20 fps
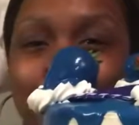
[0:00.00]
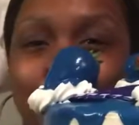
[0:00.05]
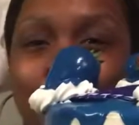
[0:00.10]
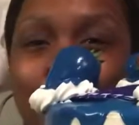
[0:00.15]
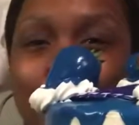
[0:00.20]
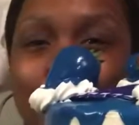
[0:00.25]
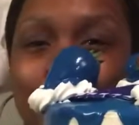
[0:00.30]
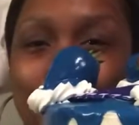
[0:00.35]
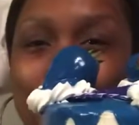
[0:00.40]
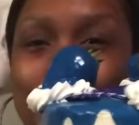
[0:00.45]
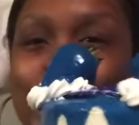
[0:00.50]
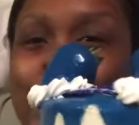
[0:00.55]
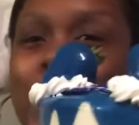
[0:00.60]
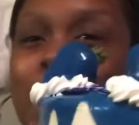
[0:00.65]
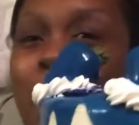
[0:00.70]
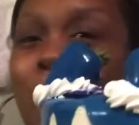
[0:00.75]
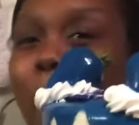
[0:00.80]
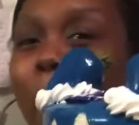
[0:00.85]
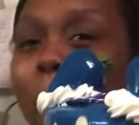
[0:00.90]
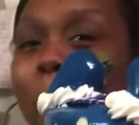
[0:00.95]
Oh
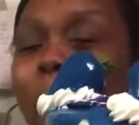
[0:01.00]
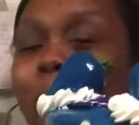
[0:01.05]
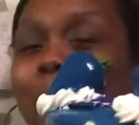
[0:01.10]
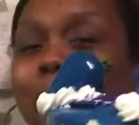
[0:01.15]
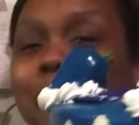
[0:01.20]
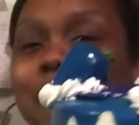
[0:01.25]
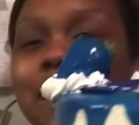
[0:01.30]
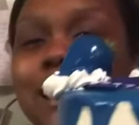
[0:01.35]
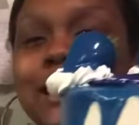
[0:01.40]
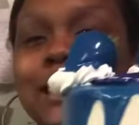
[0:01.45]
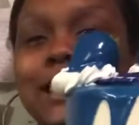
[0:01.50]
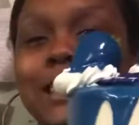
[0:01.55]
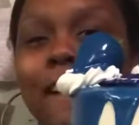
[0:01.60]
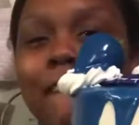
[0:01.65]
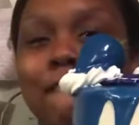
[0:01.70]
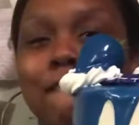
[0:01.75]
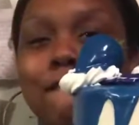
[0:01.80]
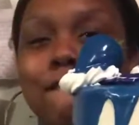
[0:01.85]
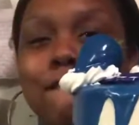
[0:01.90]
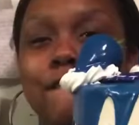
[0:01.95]
my
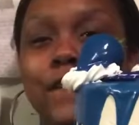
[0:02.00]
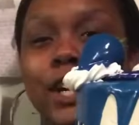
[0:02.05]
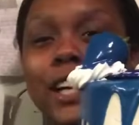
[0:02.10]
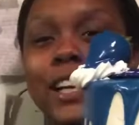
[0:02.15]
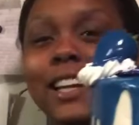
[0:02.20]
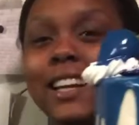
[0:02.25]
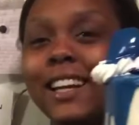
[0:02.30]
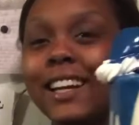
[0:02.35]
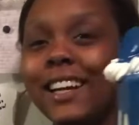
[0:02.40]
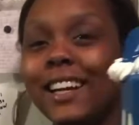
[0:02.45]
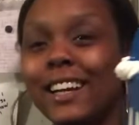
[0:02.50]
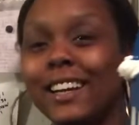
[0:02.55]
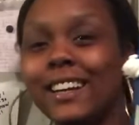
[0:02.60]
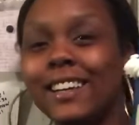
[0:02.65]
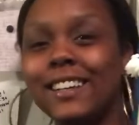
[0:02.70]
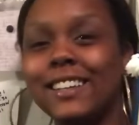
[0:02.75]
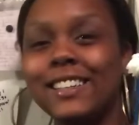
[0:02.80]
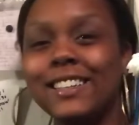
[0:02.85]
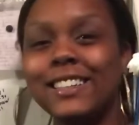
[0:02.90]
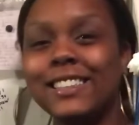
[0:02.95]
freaking
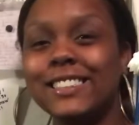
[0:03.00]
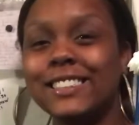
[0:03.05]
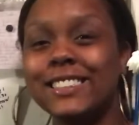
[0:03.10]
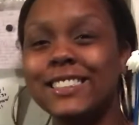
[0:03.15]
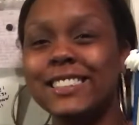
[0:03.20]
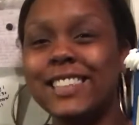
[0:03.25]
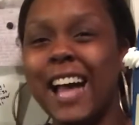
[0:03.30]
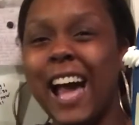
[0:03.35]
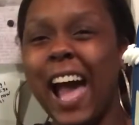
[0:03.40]
goodness.